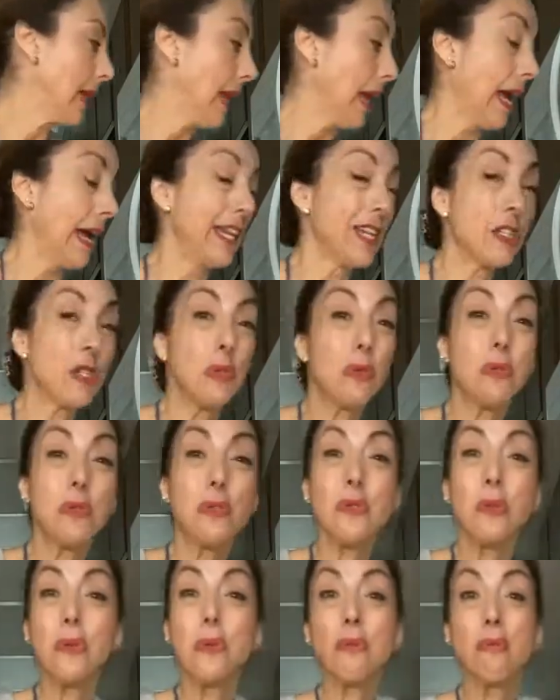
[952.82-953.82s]
And it's
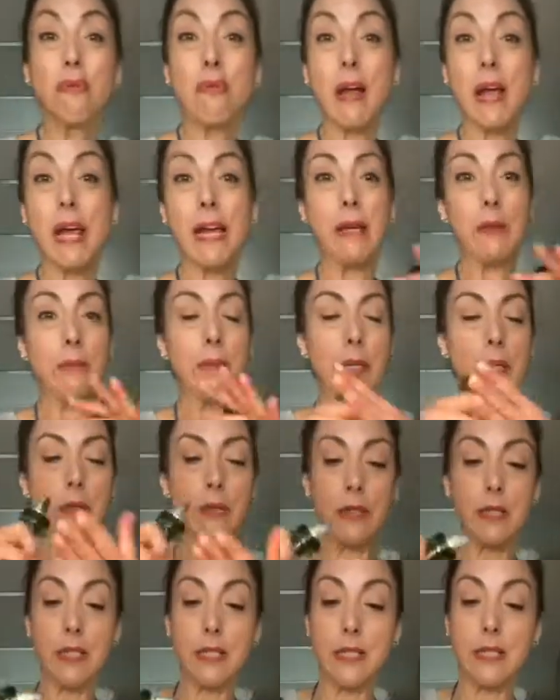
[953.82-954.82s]
also great
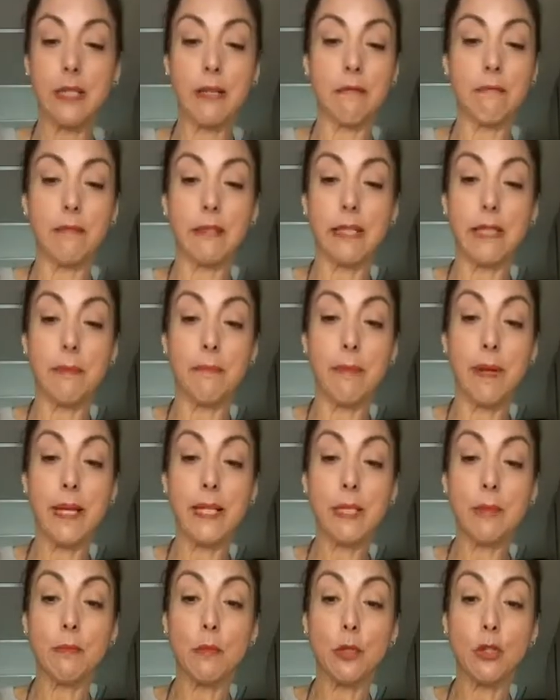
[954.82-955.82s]
because it's the
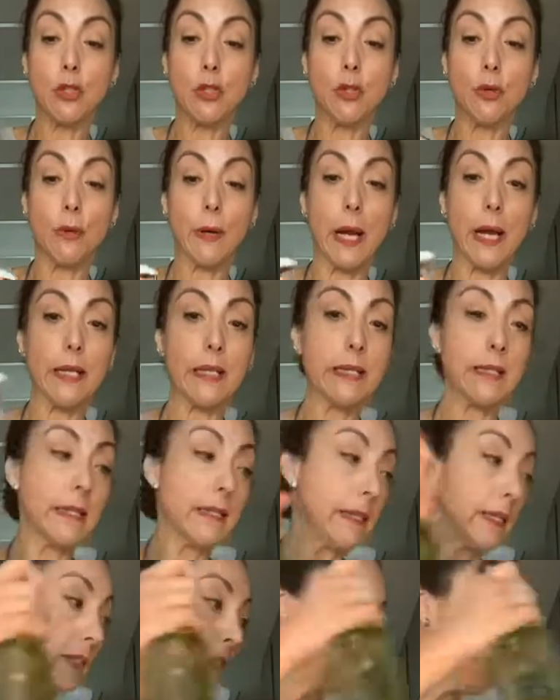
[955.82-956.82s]
best moisturizer
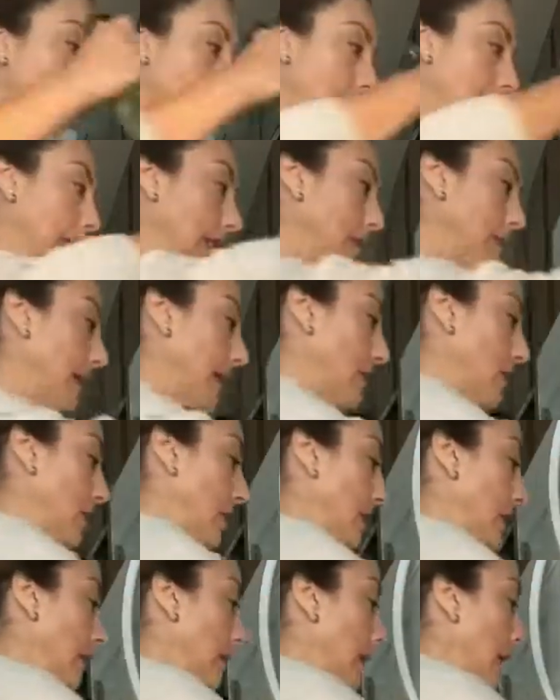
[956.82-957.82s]
that you can
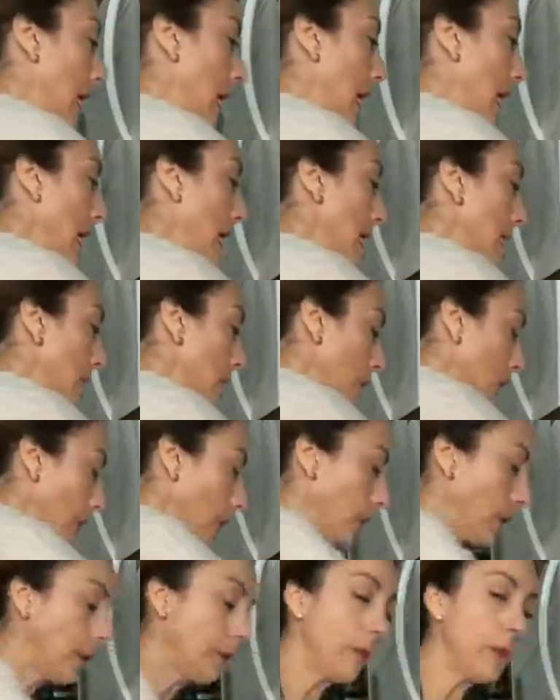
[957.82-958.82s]
imagine. So I'm
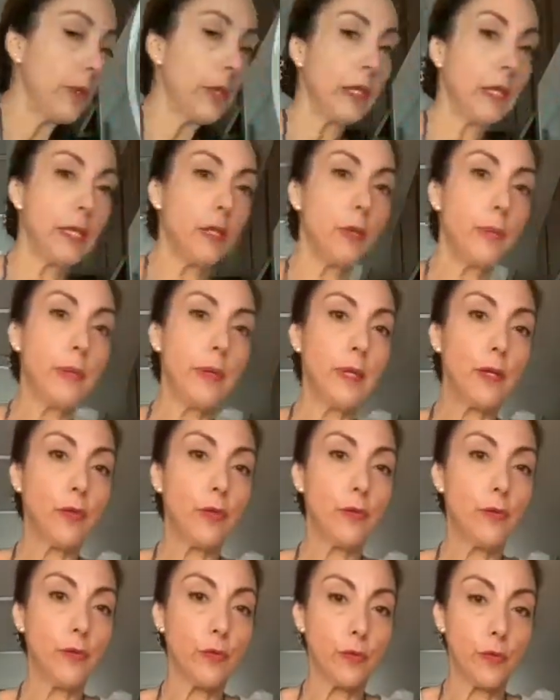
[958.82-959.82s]
gonna put a little bit
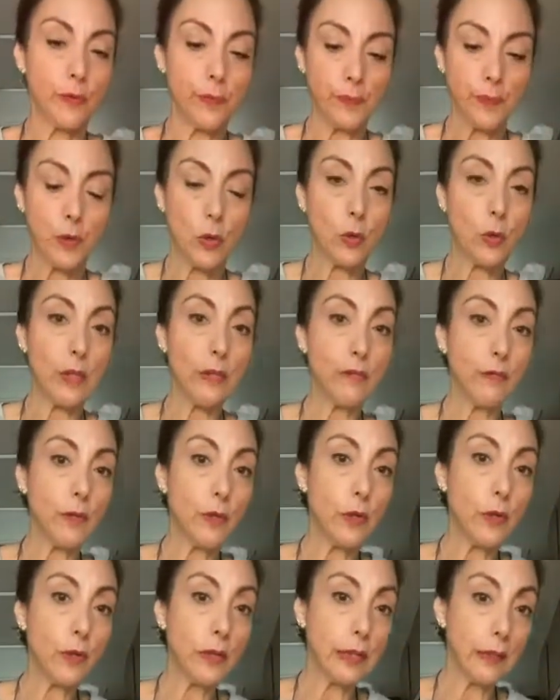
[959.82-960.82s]
of olive
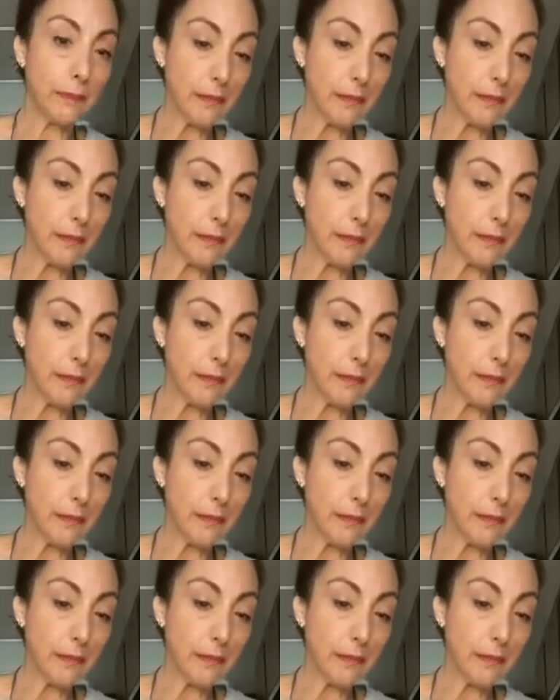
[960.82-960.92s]
oil in